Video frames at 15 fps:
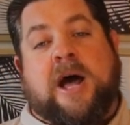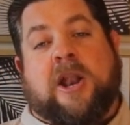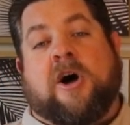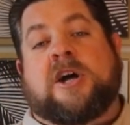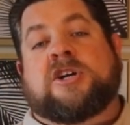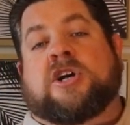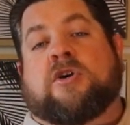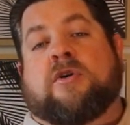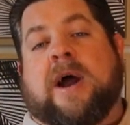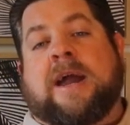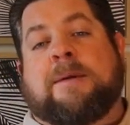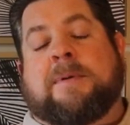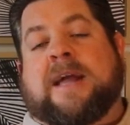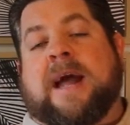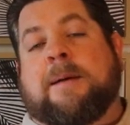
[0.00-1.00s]
Elijah
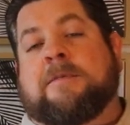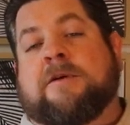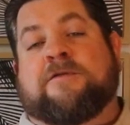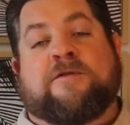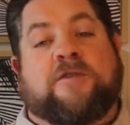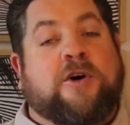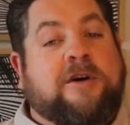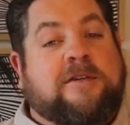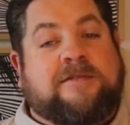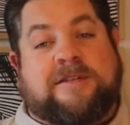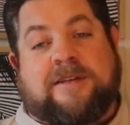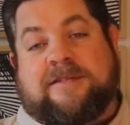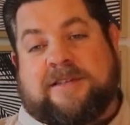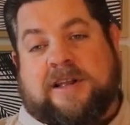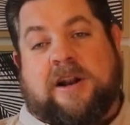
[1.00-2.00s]
Craig became the first
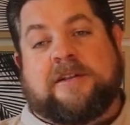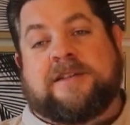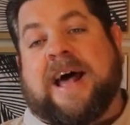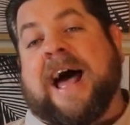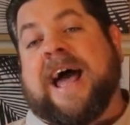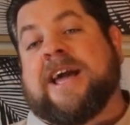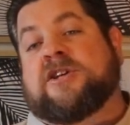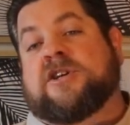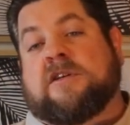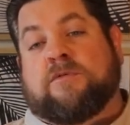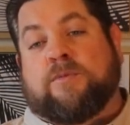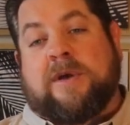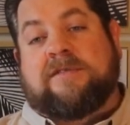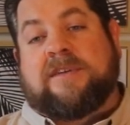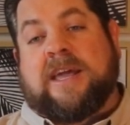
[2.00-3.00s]
distiller to age
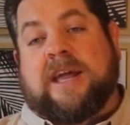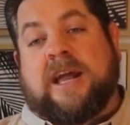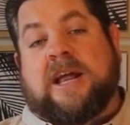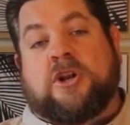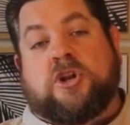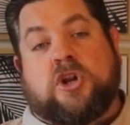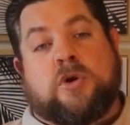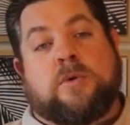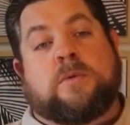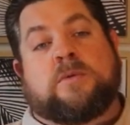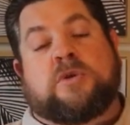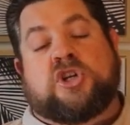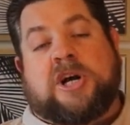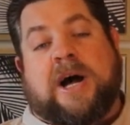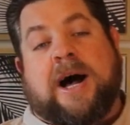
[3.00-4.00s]
his whiskey in new
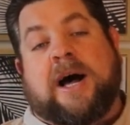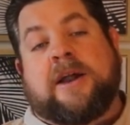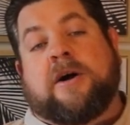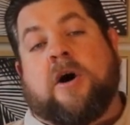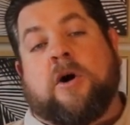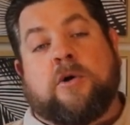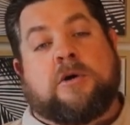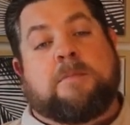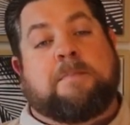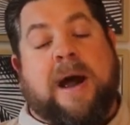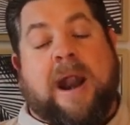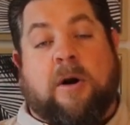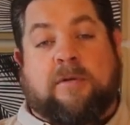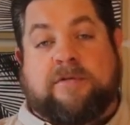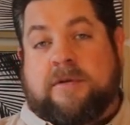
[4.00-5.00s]
charred oak
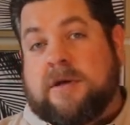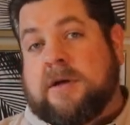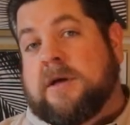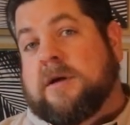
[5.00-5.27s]
barrels,